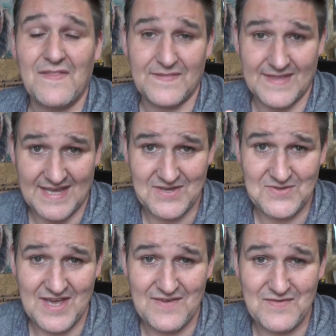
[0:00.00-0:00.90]
Thank
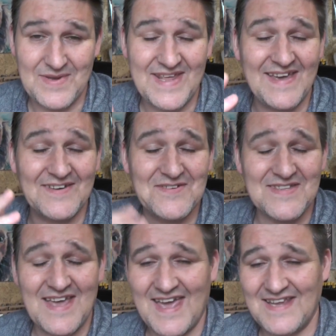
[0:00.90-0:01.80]
you to everybody
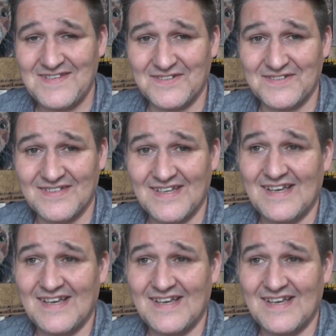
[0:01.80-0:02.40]
else that entered.